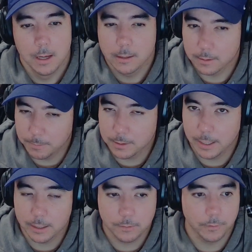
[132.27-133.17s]
Some
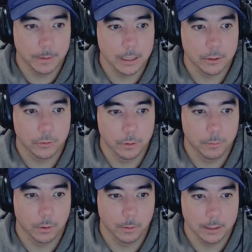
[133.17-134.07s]
snakes from each
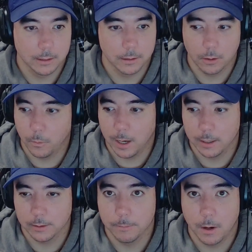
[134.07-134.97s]
group were released into the
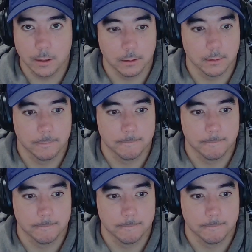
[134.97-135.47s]
wild and monitored.